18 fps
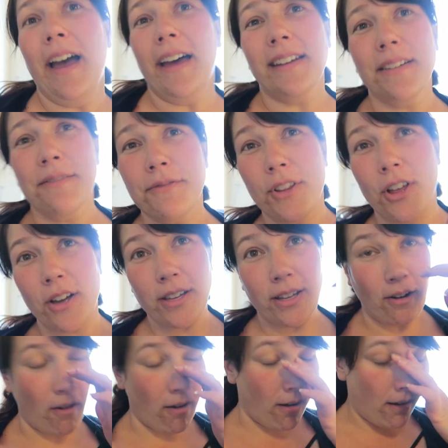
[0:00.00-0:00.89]
I didn't
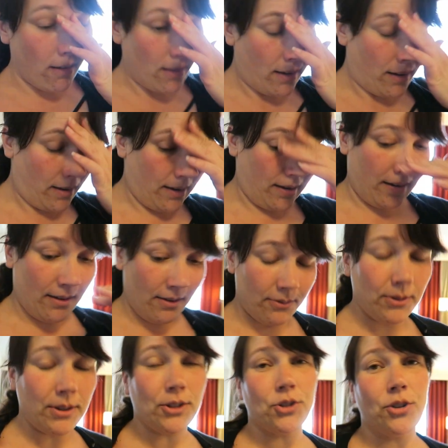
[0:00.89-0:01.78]
vlog at all
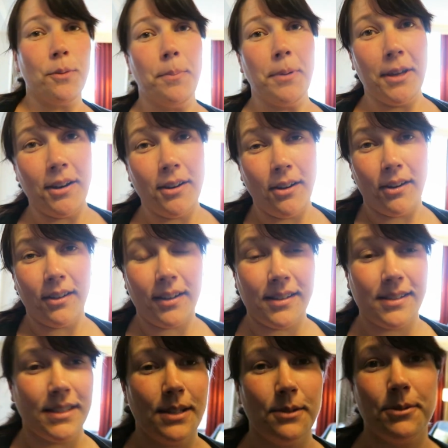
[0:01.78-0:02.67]
the trip here
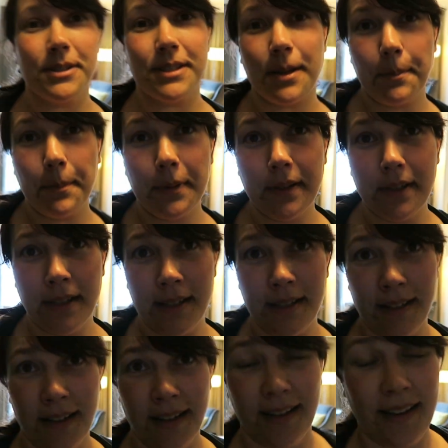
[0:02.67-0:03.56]
because it was
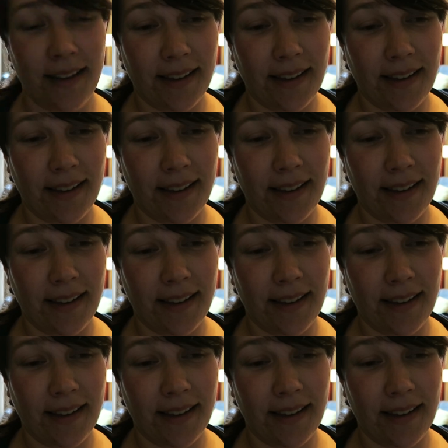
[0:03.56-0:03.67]
complete